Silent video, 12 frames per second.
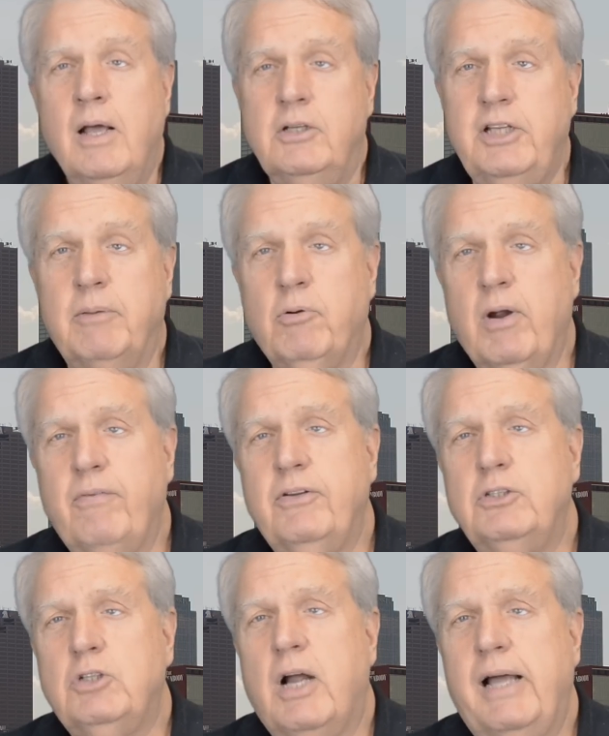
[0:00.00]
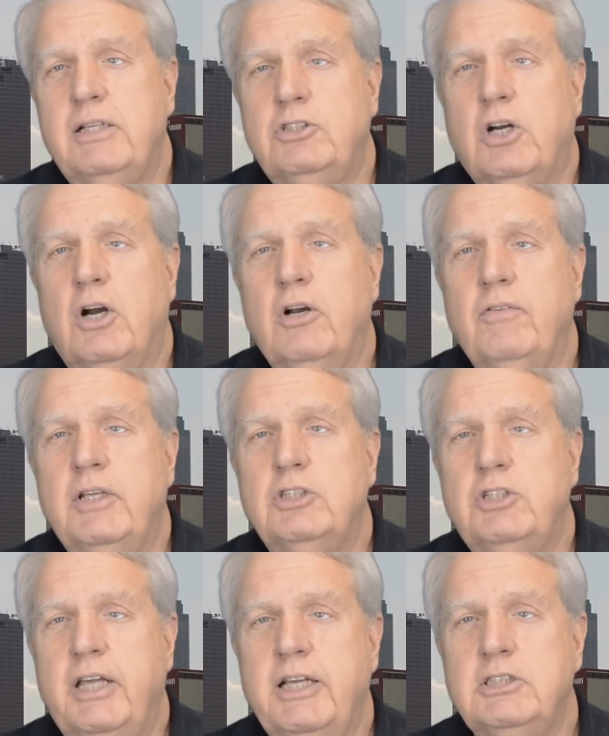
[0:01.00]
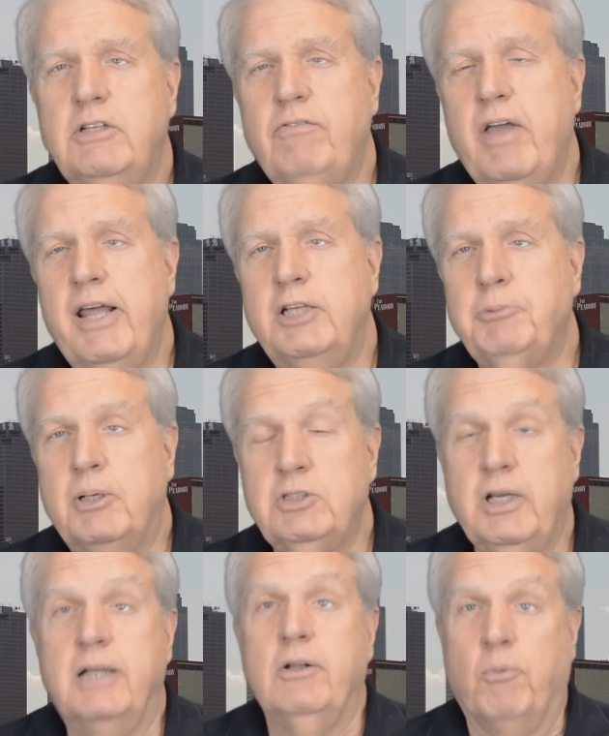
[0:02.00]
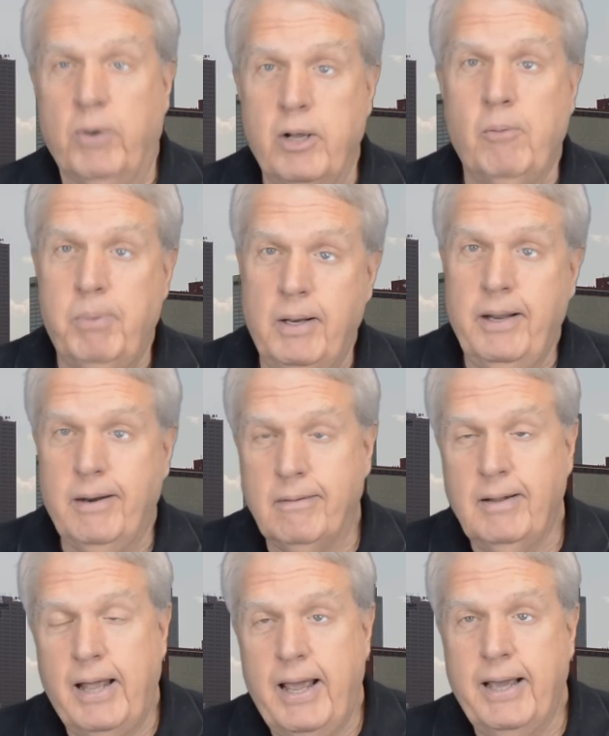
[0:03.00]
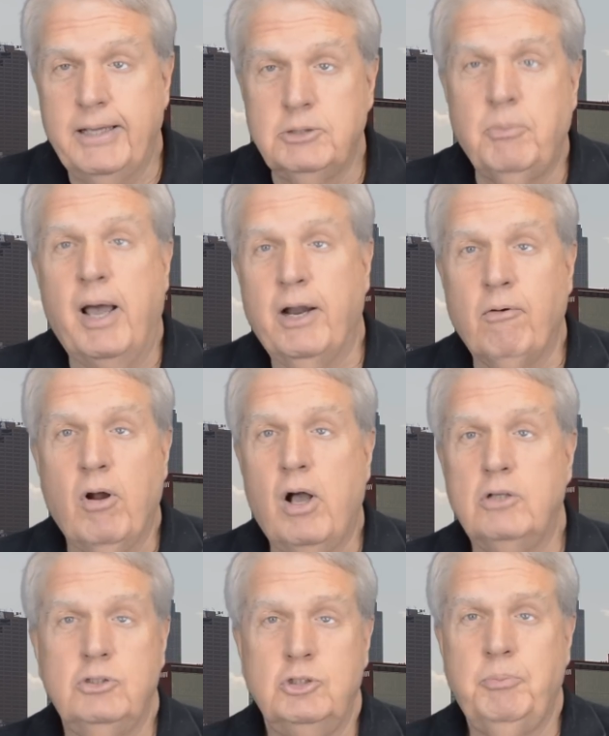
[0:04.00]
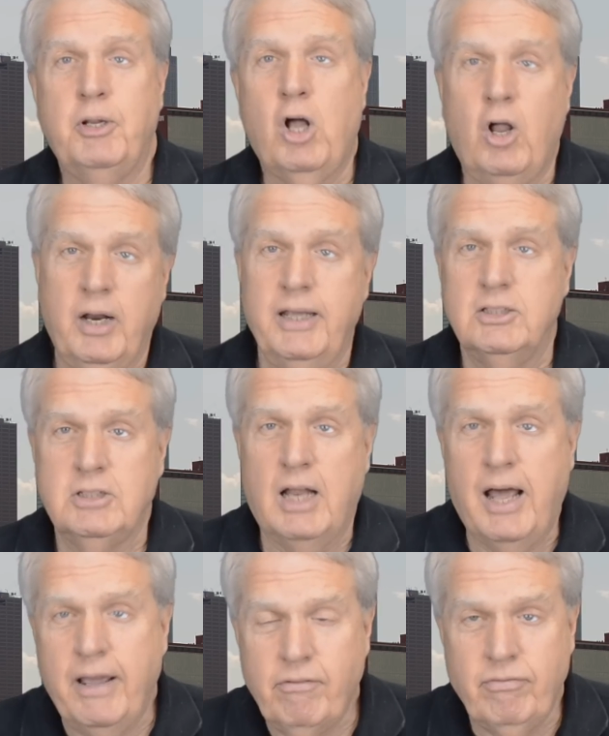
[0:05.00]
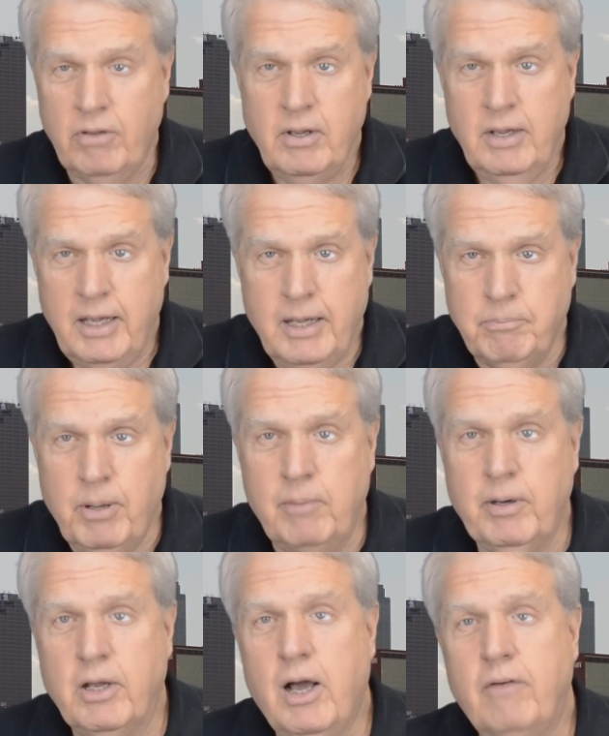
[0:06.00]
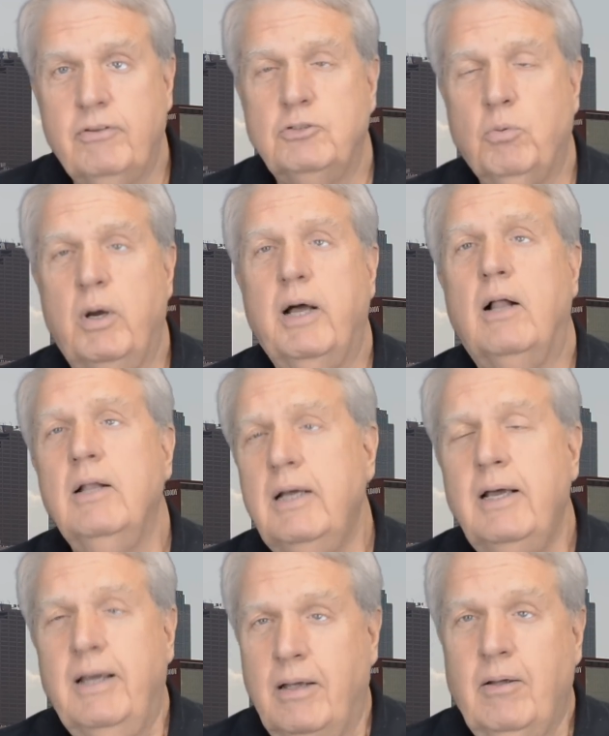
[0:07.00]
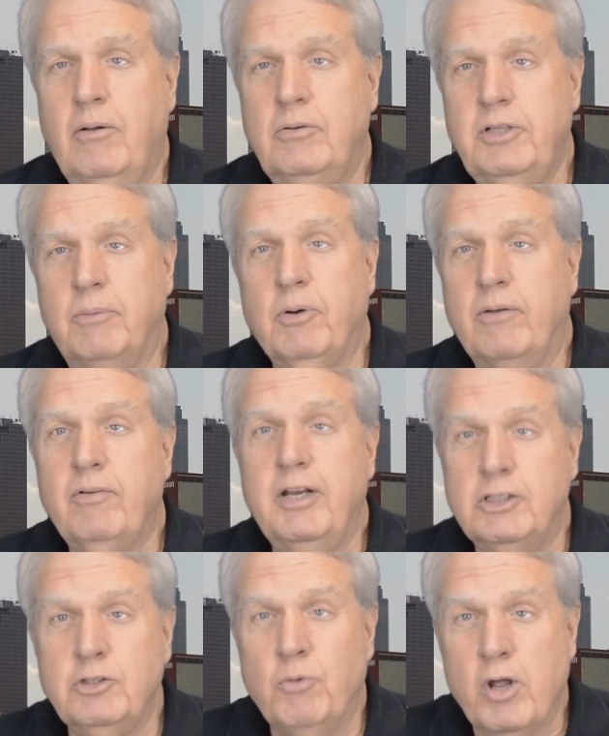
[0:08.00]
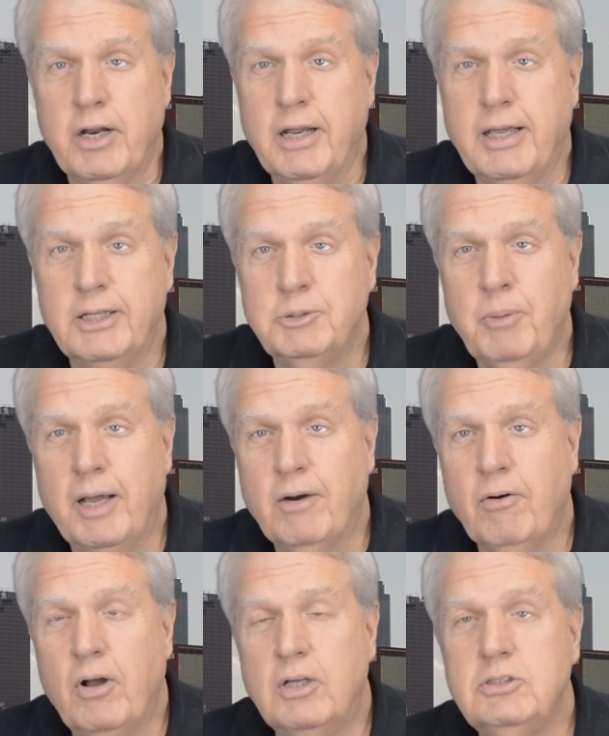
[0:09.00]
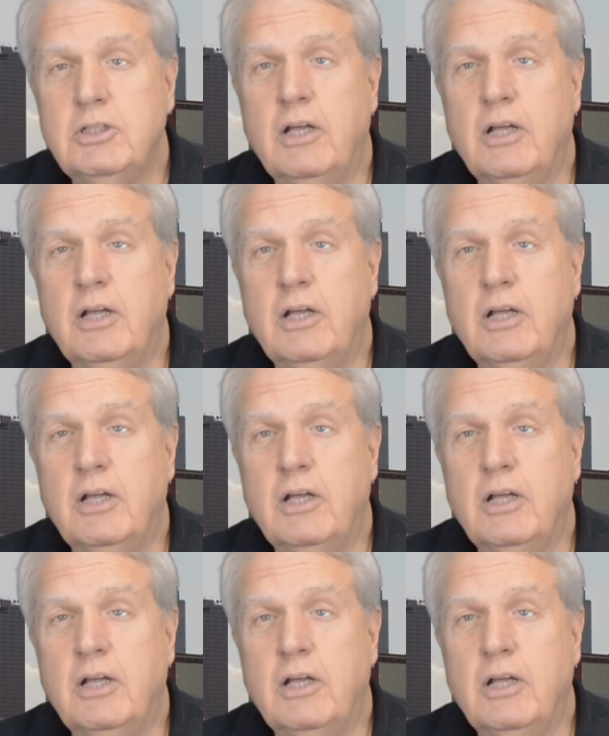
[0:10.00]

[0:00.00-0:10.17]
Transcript: Tim Griffin tried to turn this to his advantage by saying the real political hack is Mike Ross, who spent all his life in public office. Well, Tim Griffin isn't running against Mike Ross.